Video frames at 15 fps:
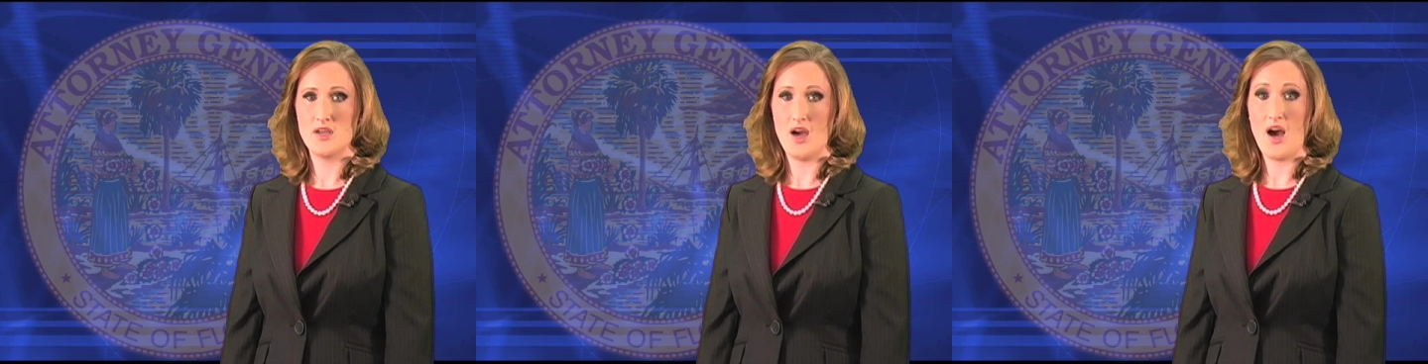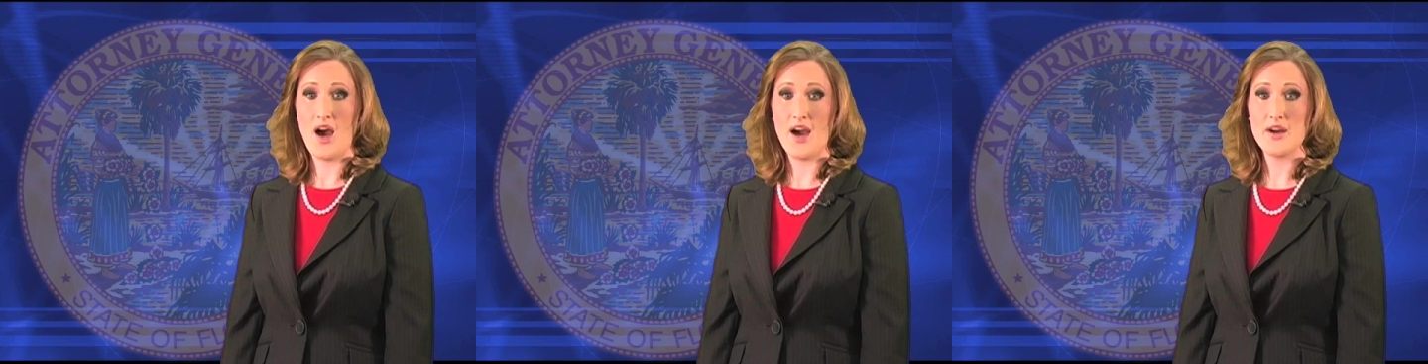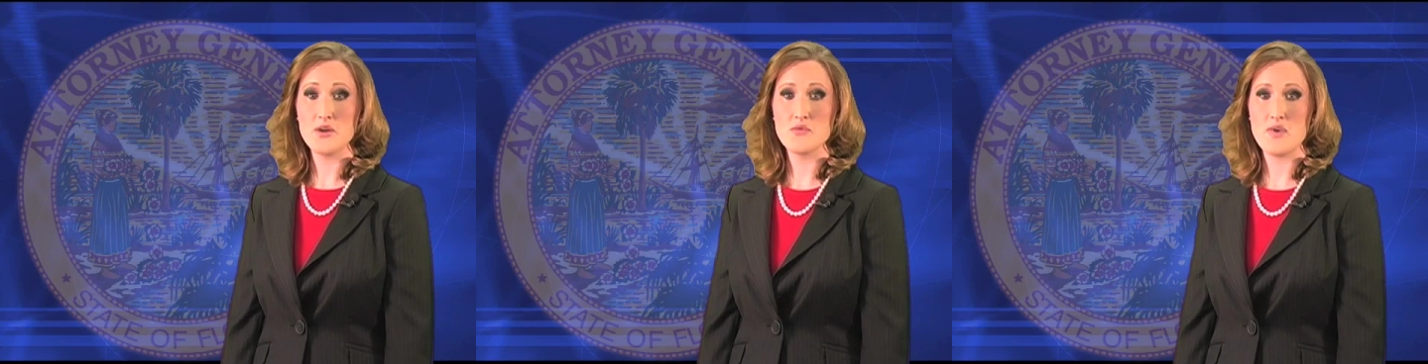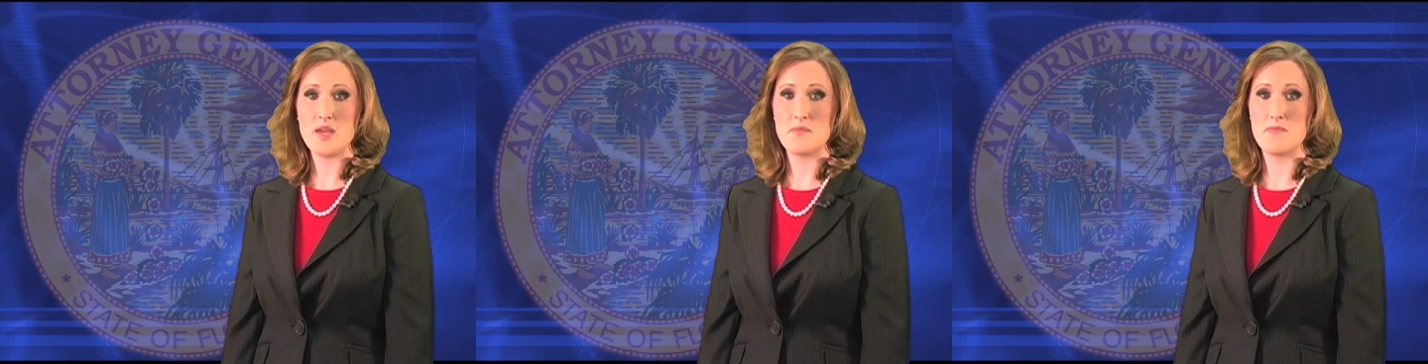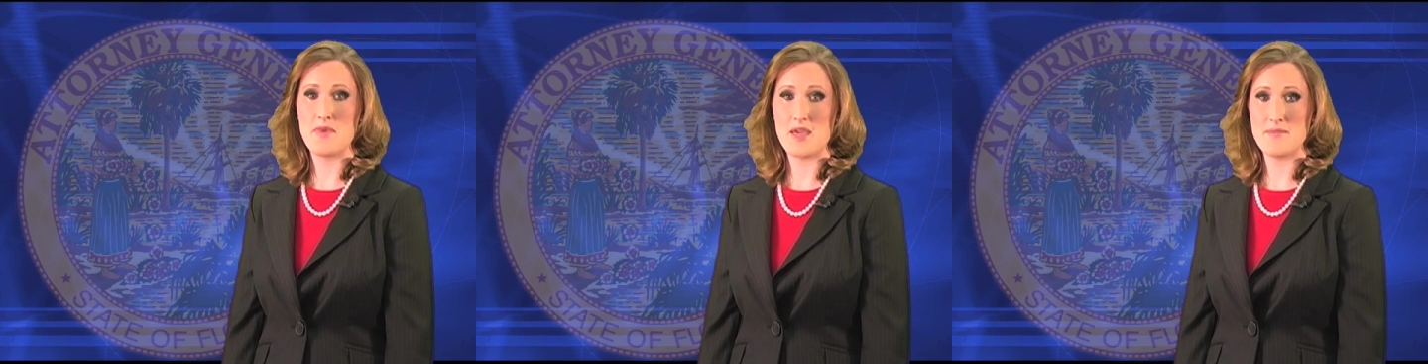A higher
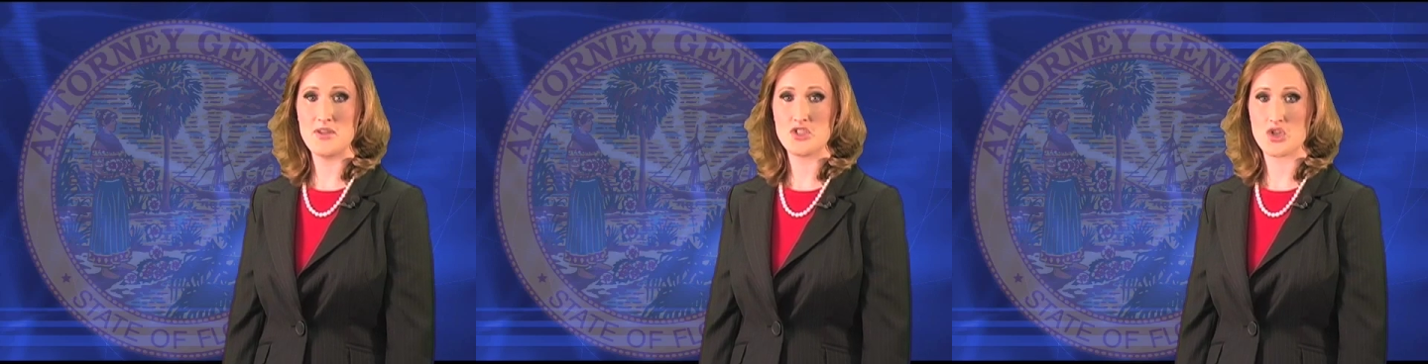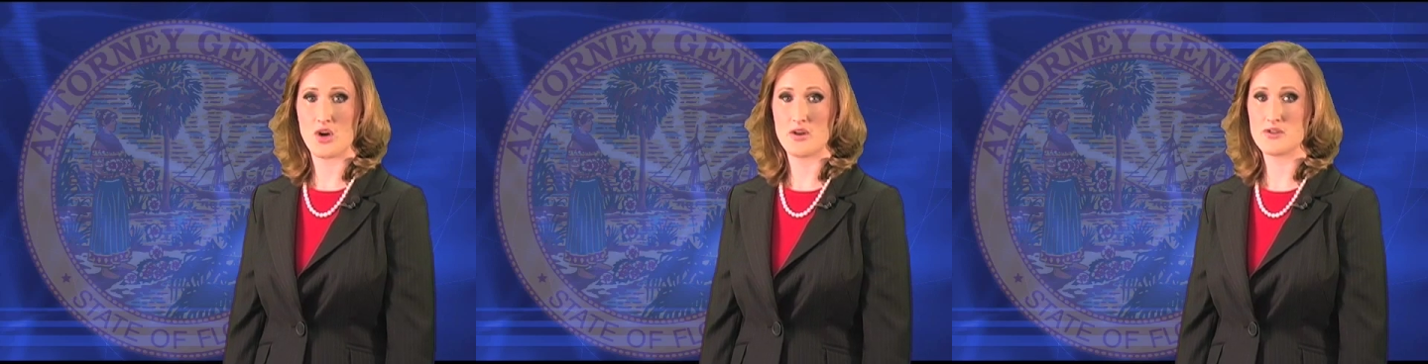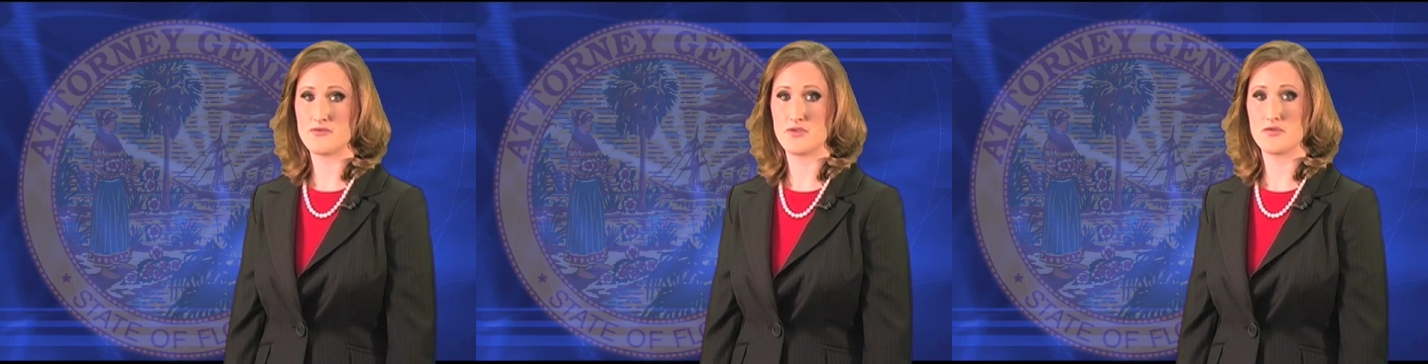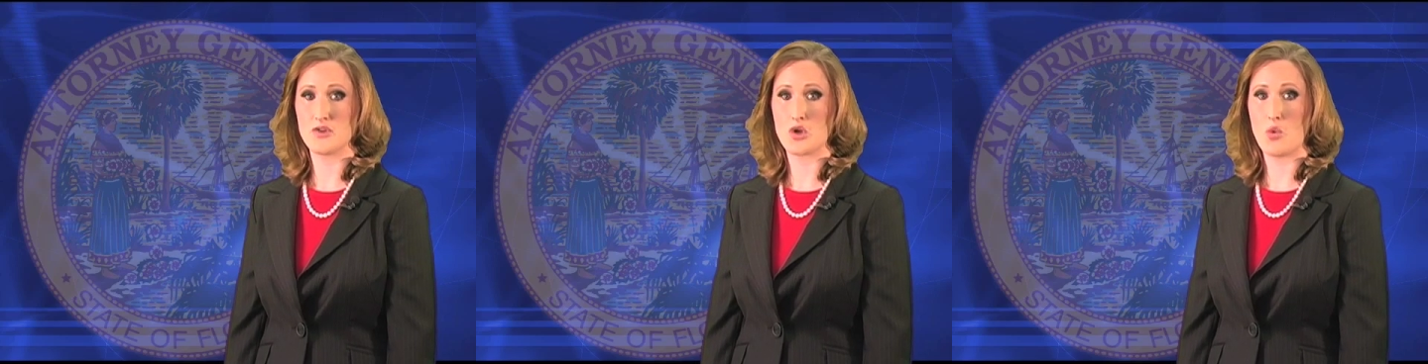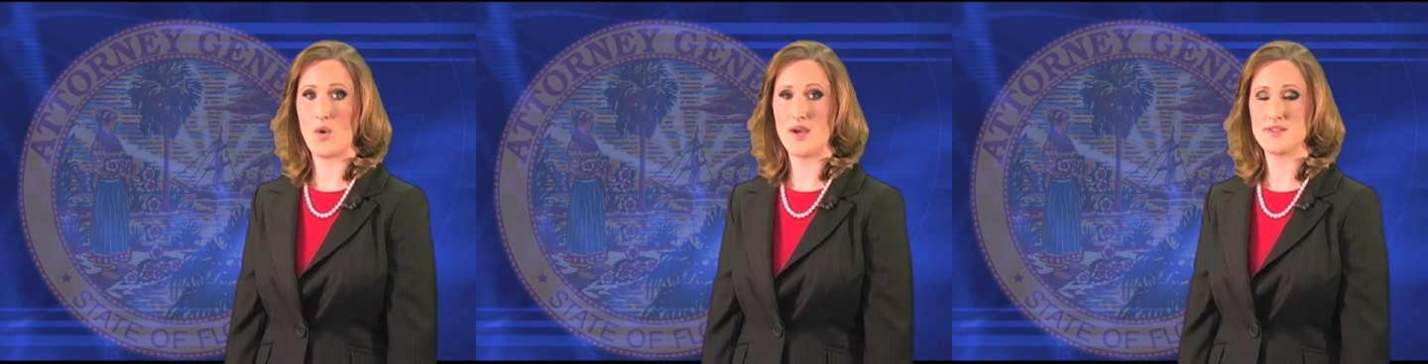rate may be charged for
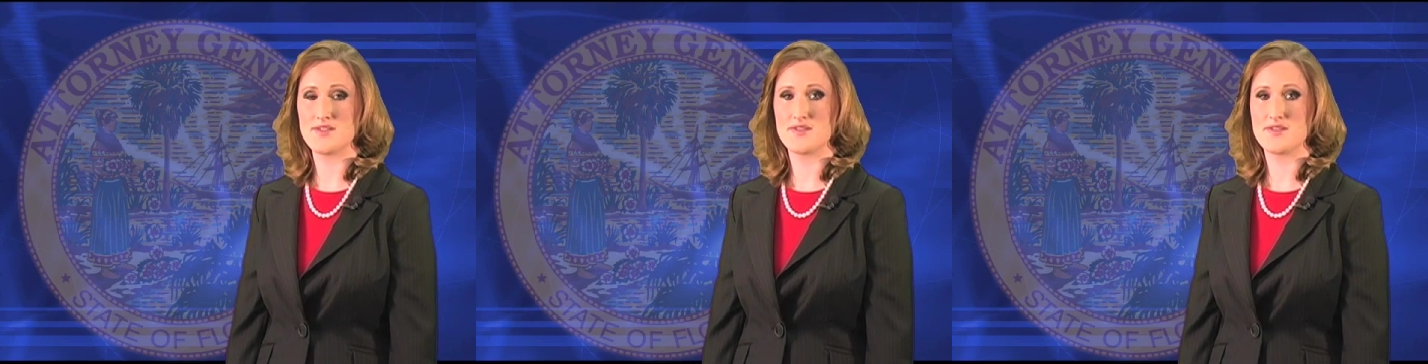requests